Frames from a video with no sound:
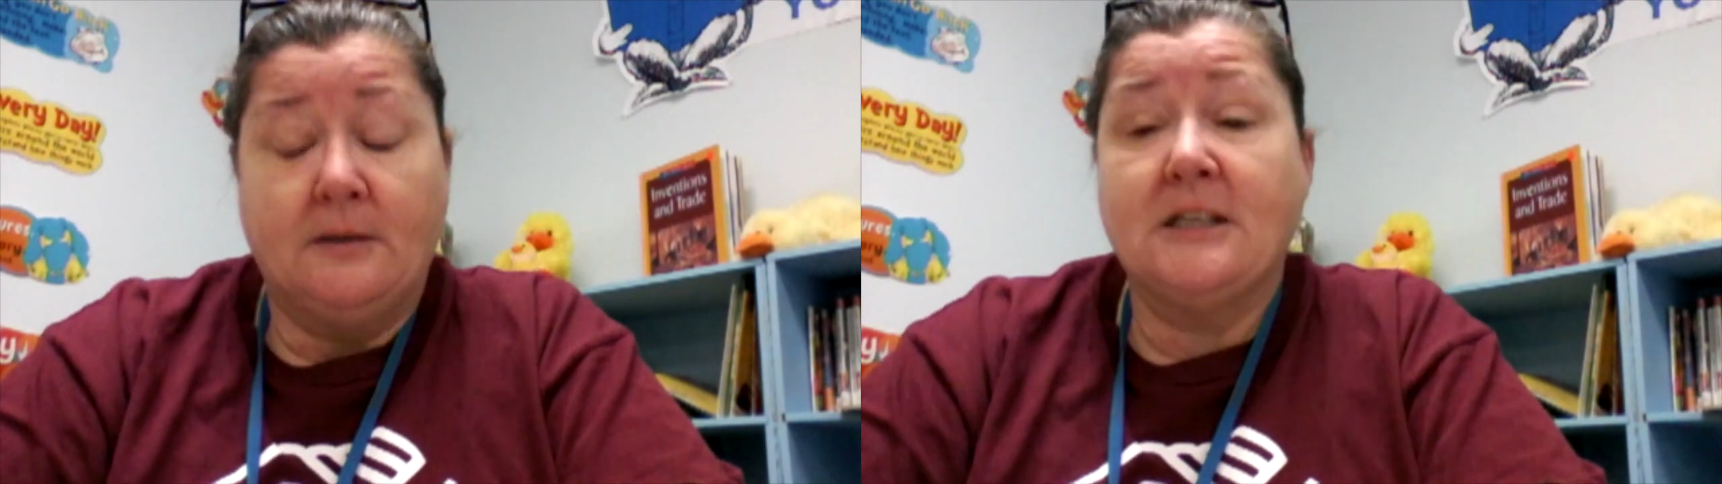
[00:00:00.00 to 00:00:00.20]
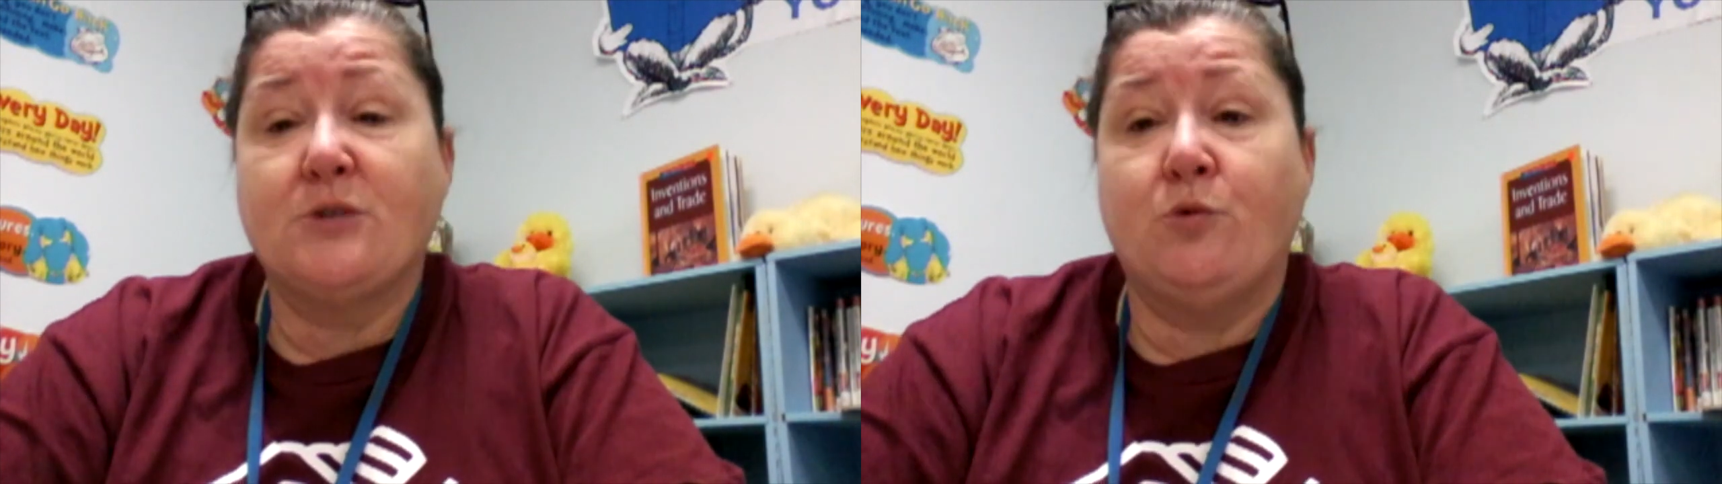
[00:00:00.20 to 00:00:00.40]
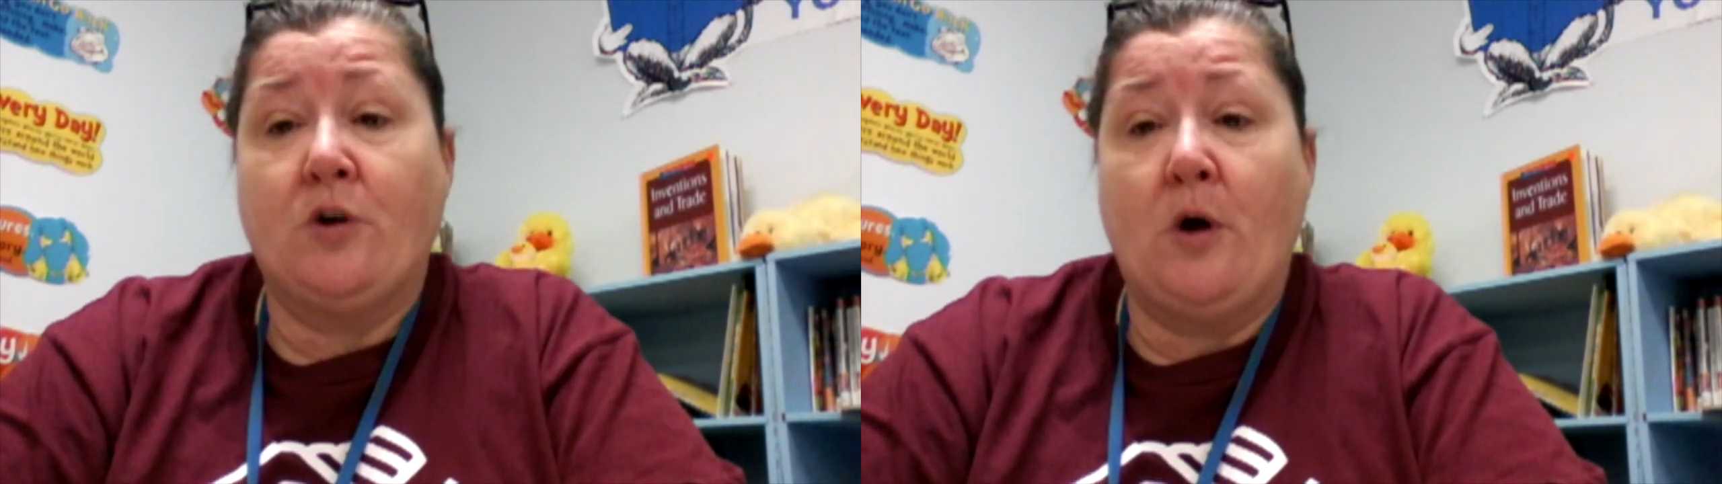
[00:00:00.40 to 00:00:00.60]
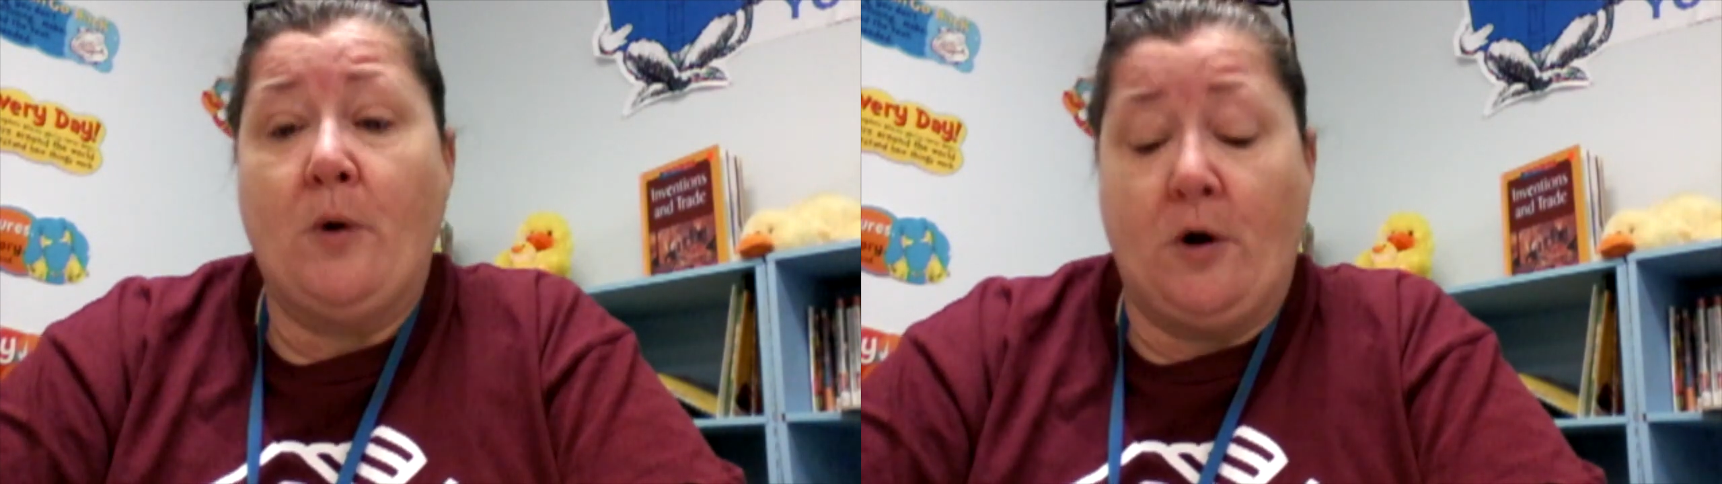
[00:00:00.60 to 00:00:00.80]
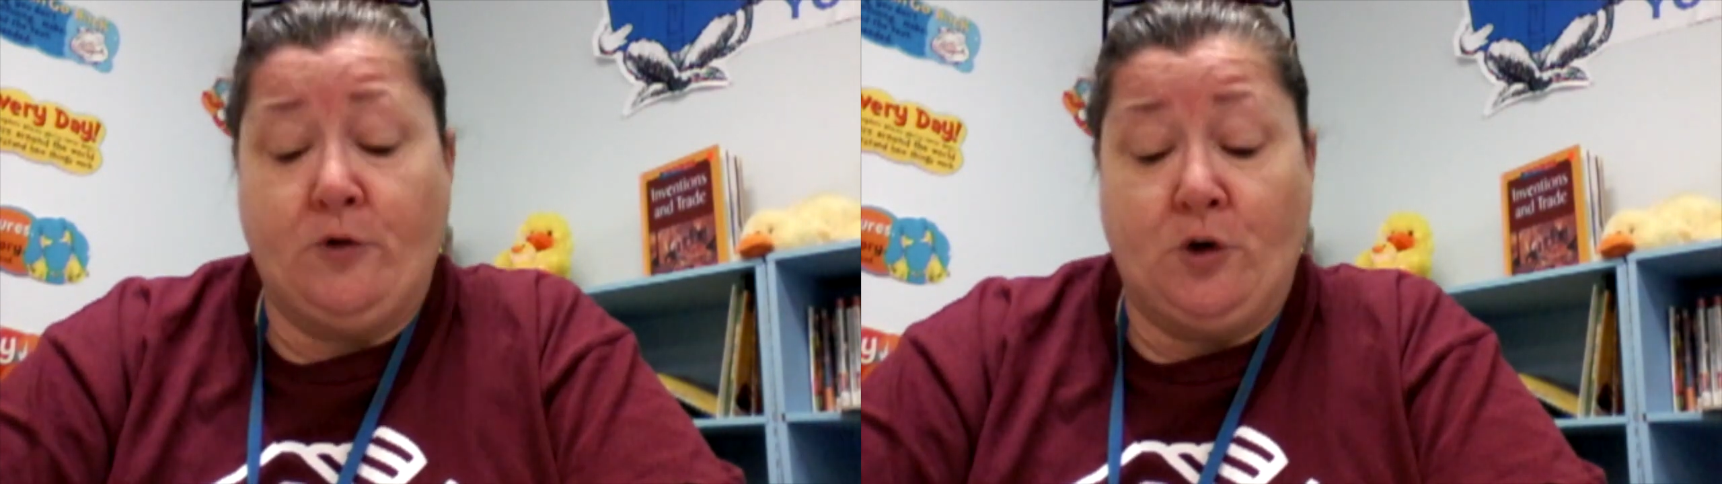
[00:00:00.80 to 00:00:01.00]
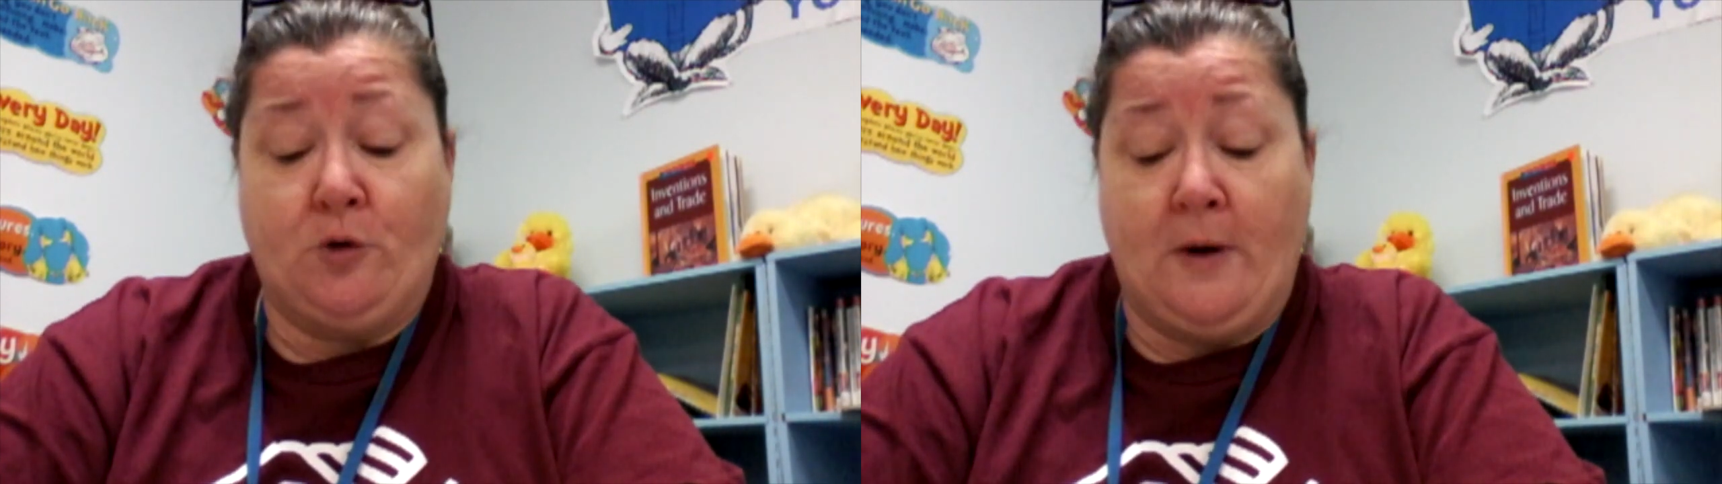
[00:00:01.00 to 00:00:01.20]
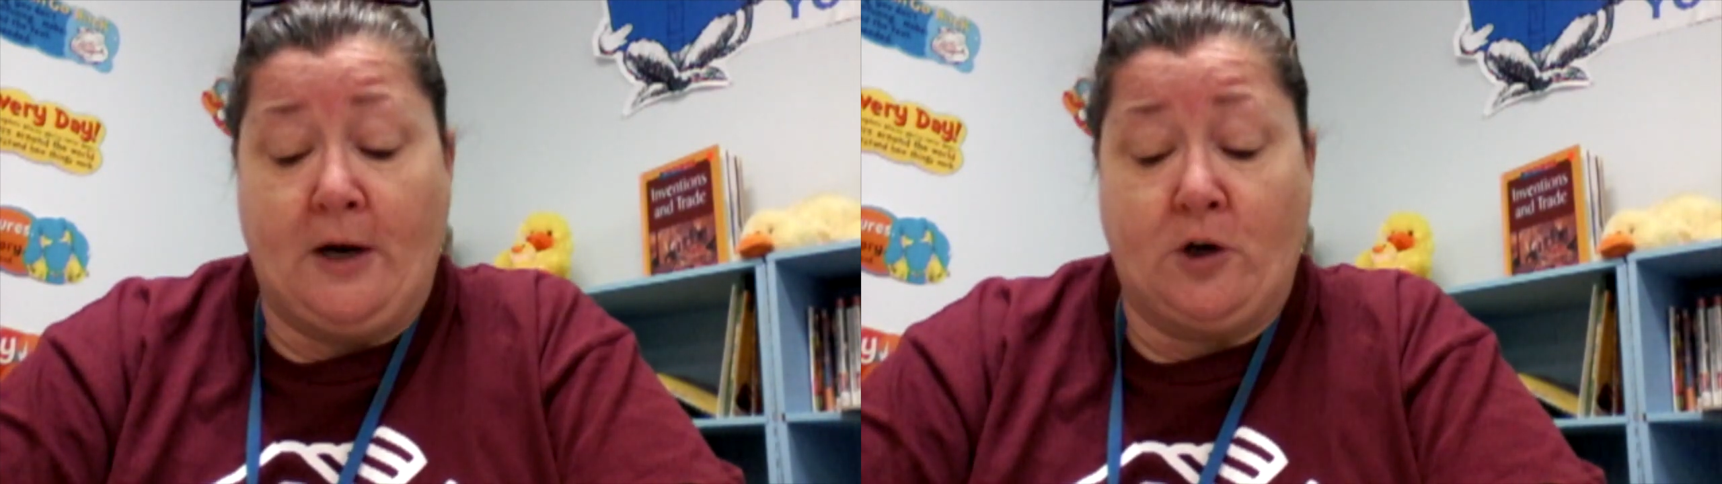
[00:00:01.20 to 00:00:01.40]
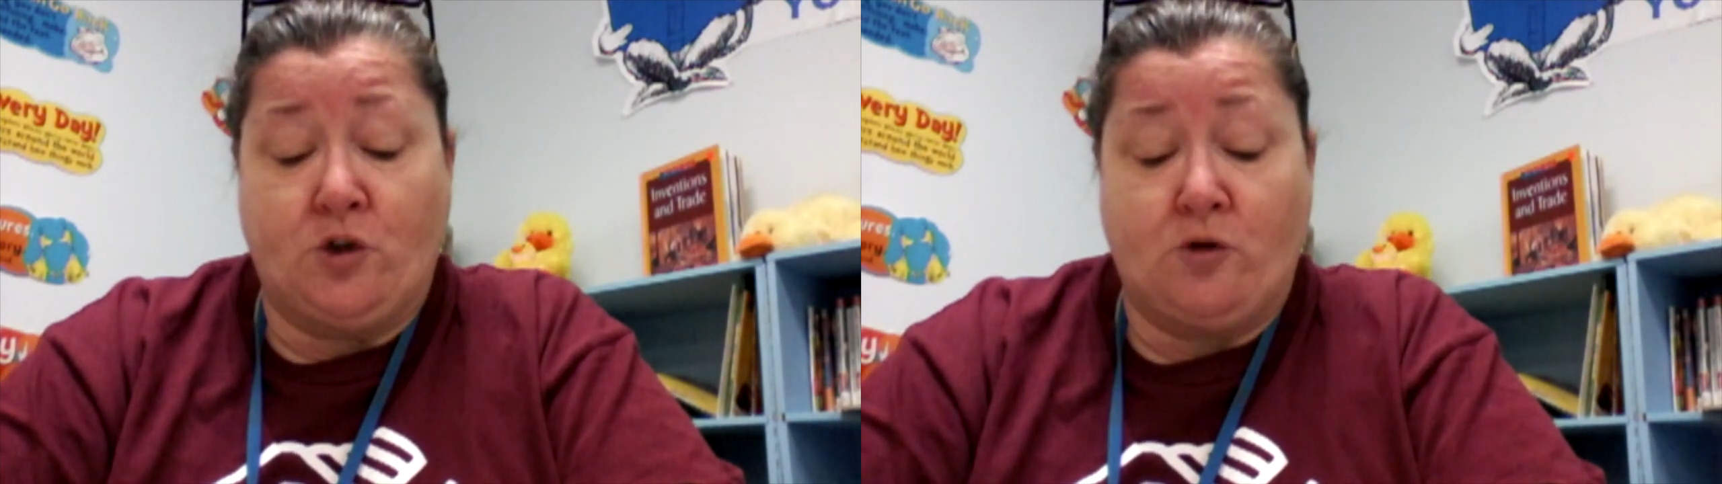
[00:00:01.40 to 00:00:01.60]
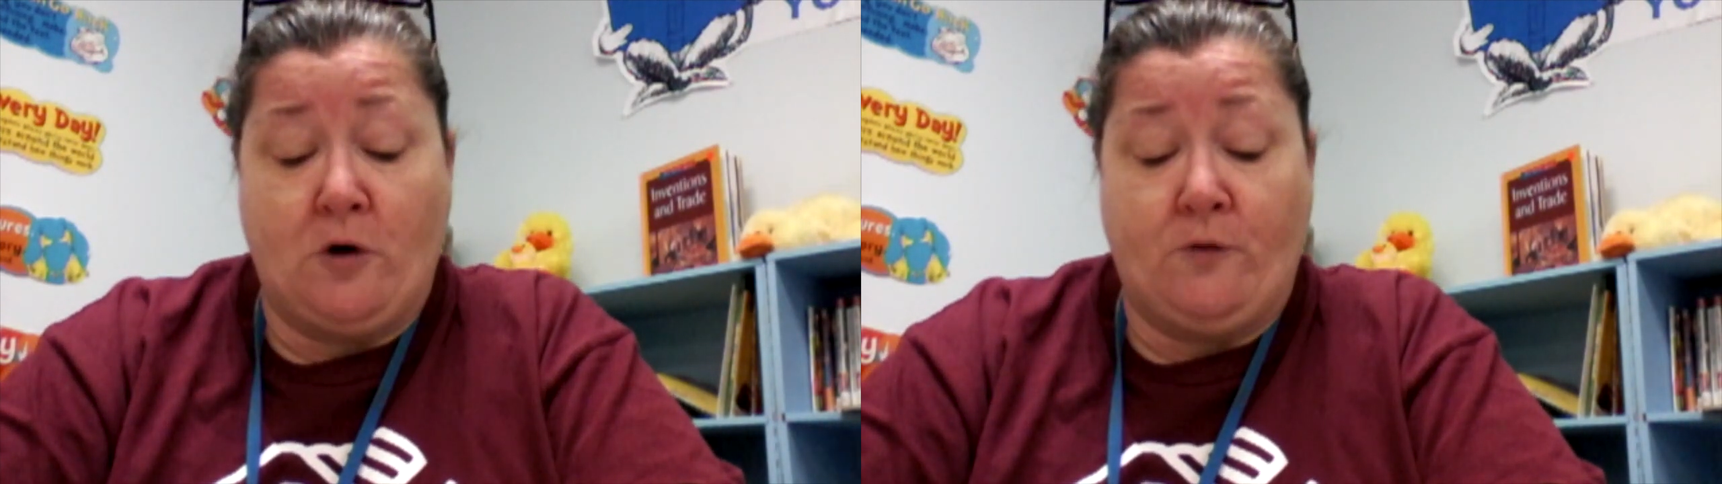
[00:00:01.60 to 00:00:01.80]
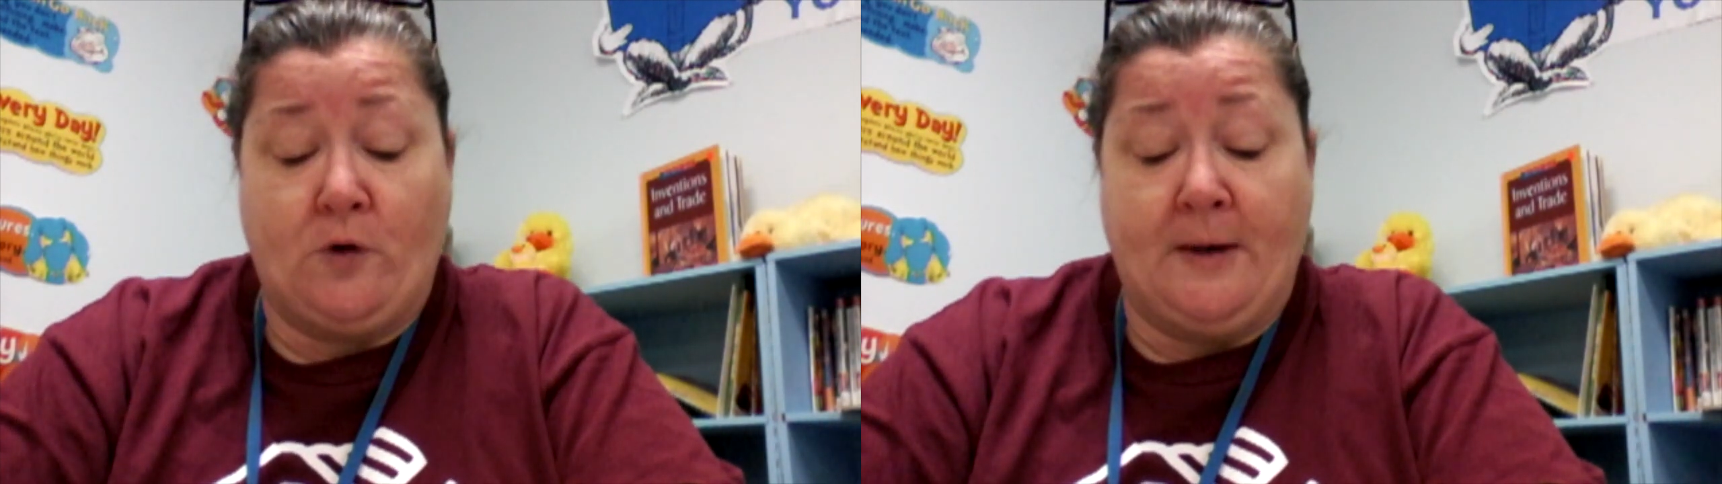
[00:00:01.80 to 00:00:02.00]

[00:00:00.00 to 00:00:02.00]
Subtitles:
This will go on your record, Drover,